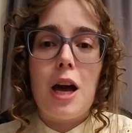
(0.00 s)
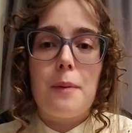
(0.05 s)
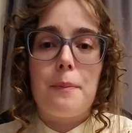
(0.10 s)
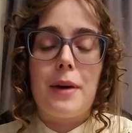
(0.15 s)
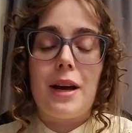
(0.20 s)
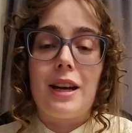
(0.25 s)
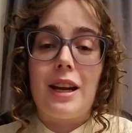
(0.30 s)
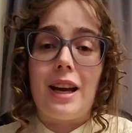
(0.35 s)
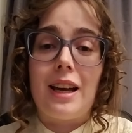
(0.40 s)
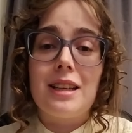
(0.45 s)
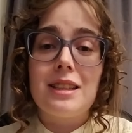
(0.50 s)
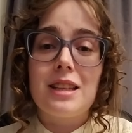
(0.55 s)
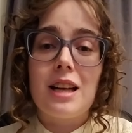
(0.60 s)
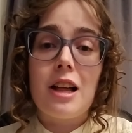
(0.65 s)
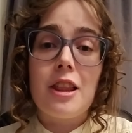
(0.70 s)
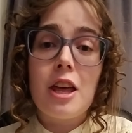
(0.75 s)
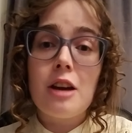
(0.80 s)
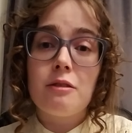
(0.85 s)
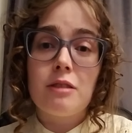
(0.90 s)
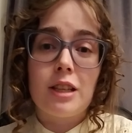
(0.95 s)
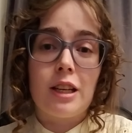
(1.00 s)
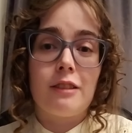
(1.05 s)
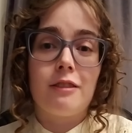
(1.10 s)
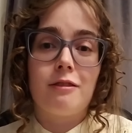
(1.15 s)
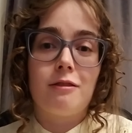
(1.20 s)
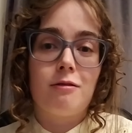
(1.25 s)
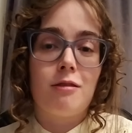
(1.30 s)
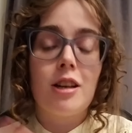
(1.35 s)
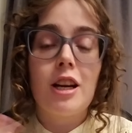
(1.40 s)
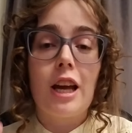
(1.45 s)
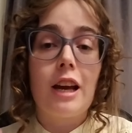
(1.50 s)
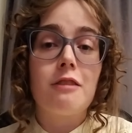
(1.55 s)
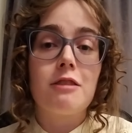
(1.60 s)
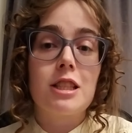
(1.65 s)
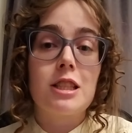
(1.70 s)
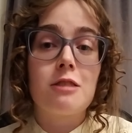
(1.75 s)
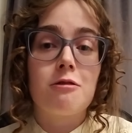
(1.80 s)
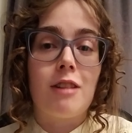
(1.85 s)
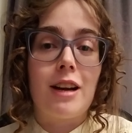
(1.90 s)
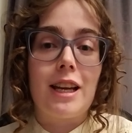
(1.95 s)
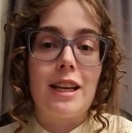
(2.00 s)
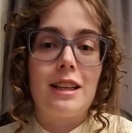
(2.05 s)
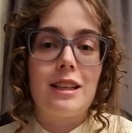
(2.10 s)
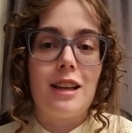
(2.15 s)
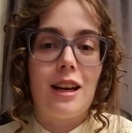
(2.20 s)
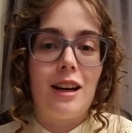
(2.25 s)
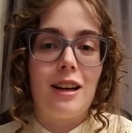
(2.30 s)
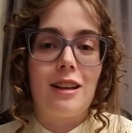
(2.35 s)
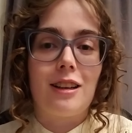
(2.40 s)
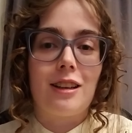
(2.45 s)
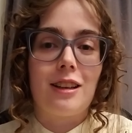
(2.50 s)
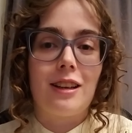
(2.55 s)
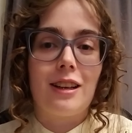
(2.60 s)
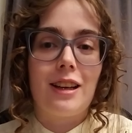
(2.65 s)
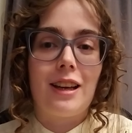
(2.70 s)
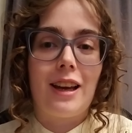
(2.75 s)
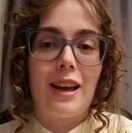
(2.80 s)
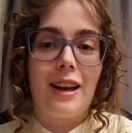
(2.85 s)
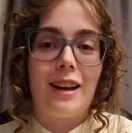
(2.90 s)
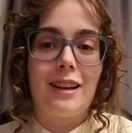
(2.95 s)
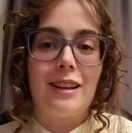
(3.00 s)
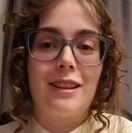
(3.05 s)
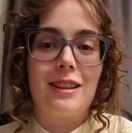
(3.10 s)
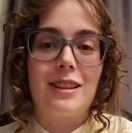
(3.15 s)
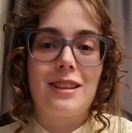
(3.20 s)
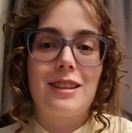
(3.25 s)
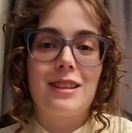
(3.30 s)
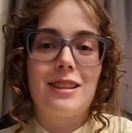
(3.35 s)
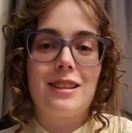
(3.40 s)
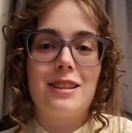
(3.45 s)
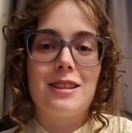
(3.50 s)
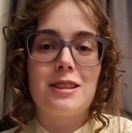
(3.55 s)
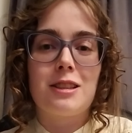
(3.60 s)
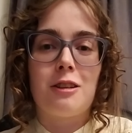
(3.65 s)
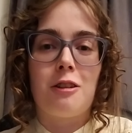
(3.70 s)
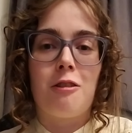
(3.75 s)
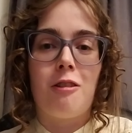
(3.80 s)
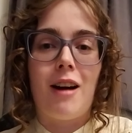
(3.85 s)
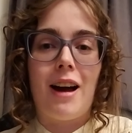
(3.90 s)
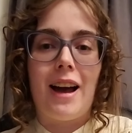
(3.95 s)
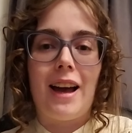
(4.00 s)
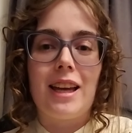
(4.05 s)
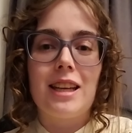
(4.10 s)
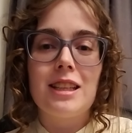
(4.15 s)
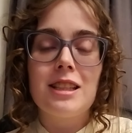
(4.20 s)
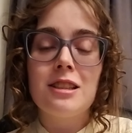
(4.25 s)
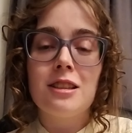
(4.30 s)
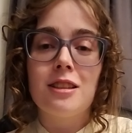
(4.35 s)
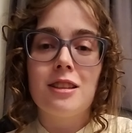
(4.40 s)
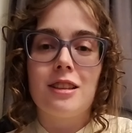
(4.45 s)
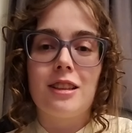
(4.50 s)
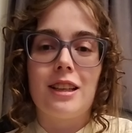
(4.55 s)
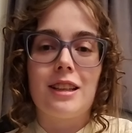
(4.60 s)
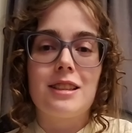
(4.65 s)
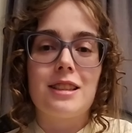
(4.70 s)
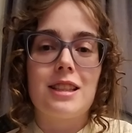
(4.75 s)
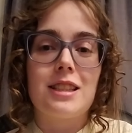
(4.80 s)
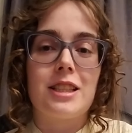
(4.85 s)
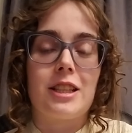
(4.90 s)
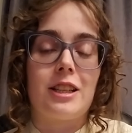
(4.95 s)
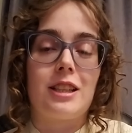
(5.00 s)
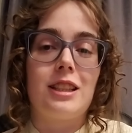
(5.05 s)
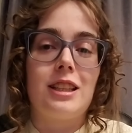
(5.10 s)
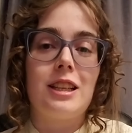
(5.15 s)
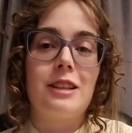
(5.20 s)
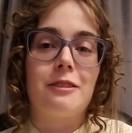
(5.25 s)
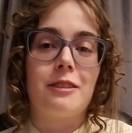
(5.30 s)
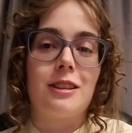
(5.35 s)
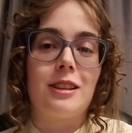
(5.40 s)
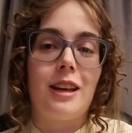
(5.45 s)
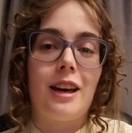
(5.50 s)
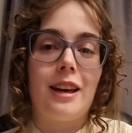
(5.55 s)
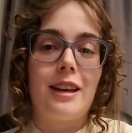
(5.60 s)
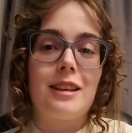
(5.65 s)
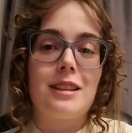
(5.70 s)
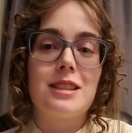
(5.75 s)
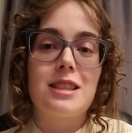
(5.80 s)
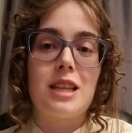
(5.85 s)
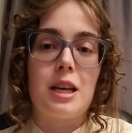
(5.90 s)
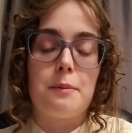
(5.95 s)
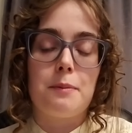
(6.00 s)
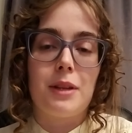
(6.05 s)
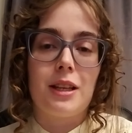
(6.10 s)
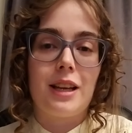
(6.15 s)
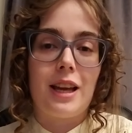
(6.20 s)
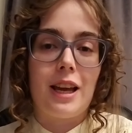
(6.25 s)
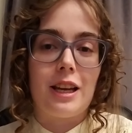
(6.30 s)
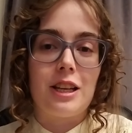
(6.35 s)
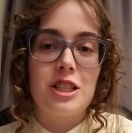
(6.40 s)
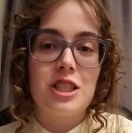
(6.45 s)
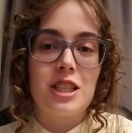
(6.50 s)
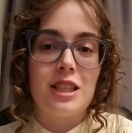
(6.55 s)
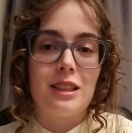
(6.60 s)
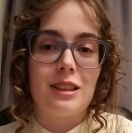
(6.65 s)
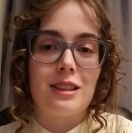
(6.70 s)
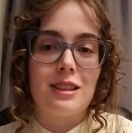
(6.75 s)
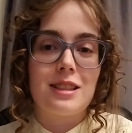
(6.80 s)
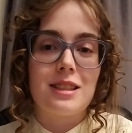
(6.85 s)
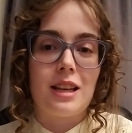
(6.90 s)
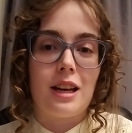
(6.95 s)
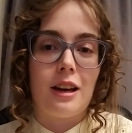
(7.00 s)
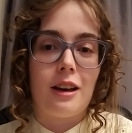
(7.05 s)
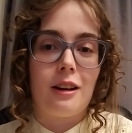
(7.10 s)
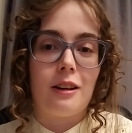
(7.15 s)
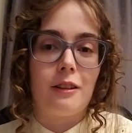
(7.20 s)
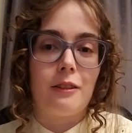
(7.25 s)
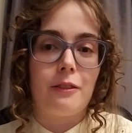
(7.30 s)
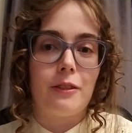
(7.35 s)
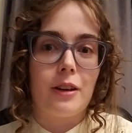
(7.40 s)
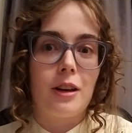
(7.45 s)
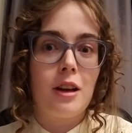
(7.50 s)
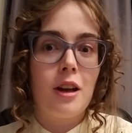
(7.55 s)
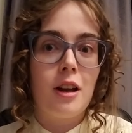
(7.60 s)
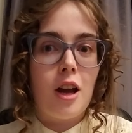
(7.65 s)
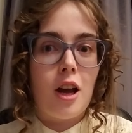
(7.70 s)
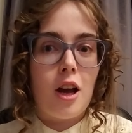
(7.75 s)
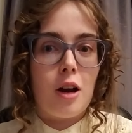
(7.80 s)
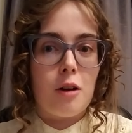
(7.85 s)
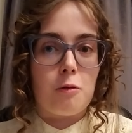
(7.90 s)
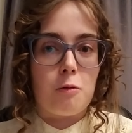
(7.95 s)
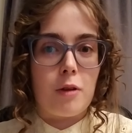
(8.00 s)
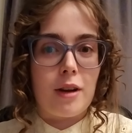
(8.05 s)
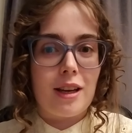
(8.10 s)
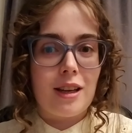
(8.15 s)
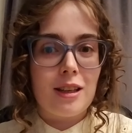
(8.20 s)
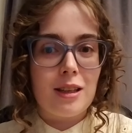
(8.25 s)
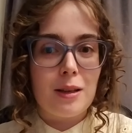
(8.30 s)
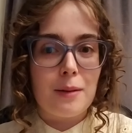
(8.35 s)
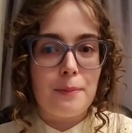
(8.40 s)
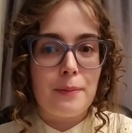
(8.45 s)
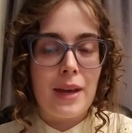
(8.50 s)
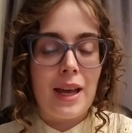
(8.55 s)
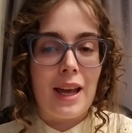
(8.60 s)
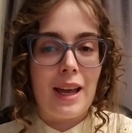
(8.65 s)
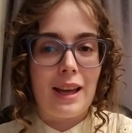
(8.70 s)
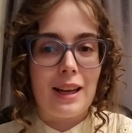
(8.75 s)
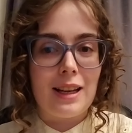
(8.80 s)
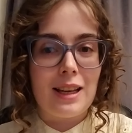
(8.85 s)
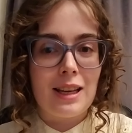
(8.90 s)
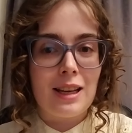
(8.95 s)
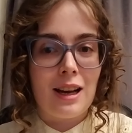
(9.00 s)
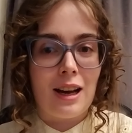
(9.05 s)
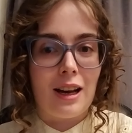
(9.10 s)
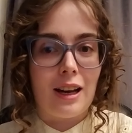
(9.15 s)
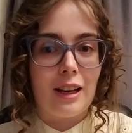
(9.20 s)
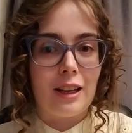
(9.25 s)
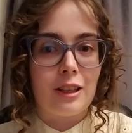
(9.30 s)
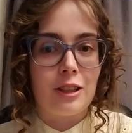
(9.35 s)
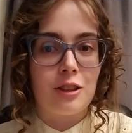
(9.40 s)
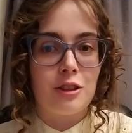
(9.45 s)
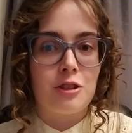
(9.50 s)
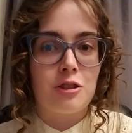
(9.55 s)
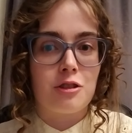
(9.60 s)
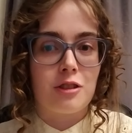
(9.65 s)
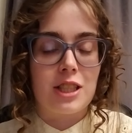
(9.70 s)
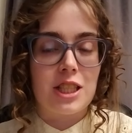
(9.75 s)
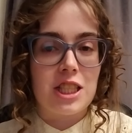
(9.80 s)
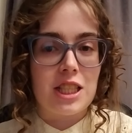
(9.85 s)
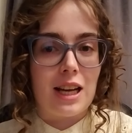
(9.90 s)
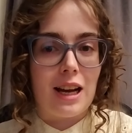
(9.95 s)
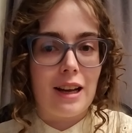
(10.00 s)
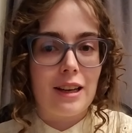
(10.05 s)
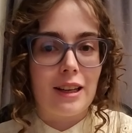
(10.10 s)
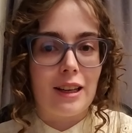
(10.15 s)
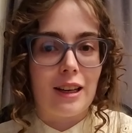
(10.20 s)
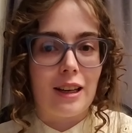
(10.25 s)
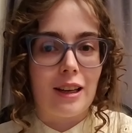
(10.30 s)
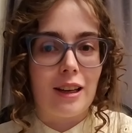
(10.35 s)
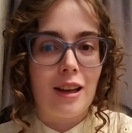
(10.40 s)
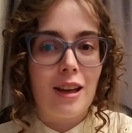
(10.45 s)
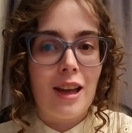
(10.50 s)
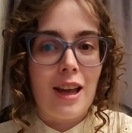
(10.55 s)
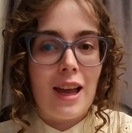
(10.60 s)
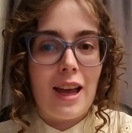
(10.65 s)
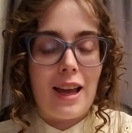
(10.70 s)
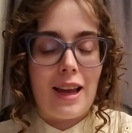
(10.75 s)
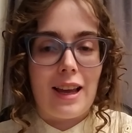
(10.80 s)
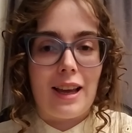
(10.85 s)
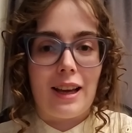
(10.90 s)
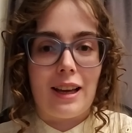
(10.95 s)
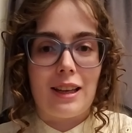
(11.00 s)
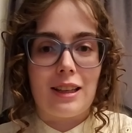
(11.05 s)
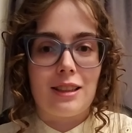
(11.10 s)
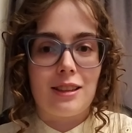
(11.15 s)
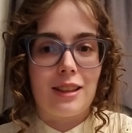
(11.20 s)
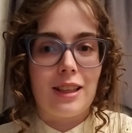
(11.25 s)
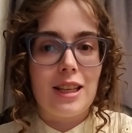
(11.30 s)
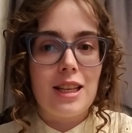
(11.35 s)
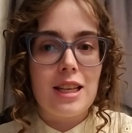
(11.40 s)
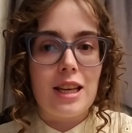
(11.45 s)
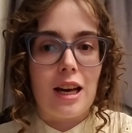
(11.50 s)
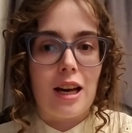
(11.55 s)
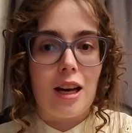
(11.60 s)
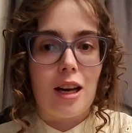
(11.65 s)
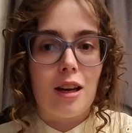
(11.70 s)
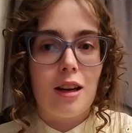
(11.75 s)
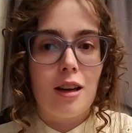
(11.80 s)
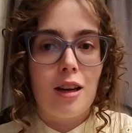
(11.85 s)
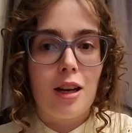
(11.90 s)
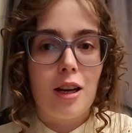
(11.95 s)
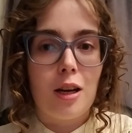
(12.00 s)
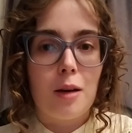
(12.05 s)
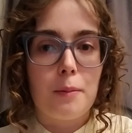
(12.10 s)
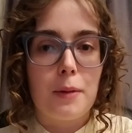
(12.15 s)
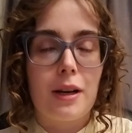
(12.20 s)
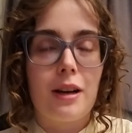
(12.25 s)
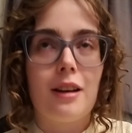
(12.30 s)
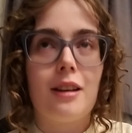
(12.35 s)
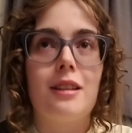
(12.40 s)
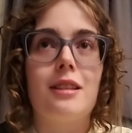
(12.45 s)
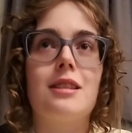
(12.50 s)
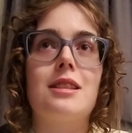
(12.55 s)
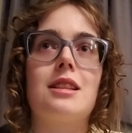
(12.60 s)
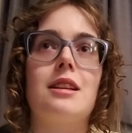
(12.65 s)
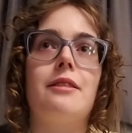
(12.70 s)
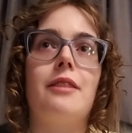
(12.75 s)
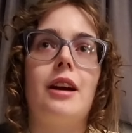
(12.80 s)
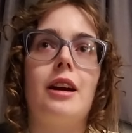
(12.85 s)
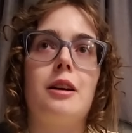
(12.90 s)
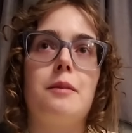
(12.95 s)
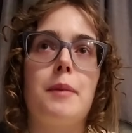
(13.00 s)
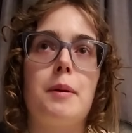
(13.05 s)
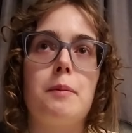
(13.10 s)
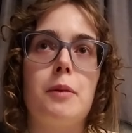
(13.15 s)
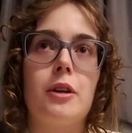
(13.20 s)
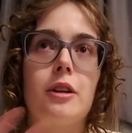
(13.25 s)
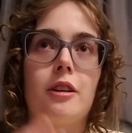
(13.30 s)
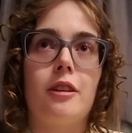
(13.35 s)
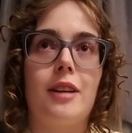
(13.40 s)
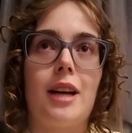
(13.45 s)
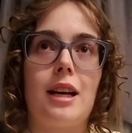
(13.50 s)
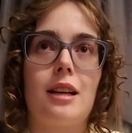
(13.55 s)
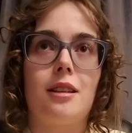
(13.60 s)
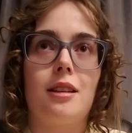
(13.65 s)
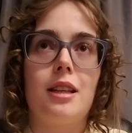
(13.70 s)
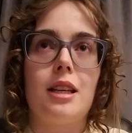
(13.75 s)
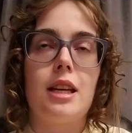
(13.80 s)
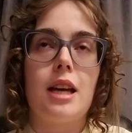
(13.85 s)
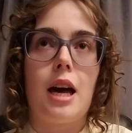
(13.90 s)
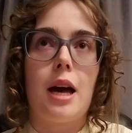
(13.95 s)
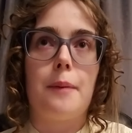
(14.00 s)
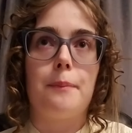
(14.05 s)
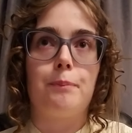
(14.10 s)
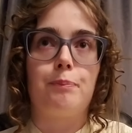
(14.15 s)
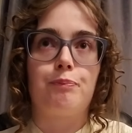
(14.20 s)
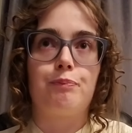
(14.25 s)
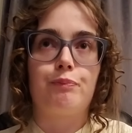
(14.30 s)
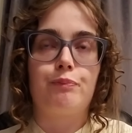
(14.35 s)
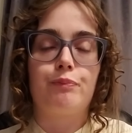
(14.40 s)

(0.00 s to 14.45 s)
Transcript: But I saw that when I when I was quite young and so I didn't necessarily realize the implications of Wickham hitting on Georgiana and Lydia because if I remember correctly, um,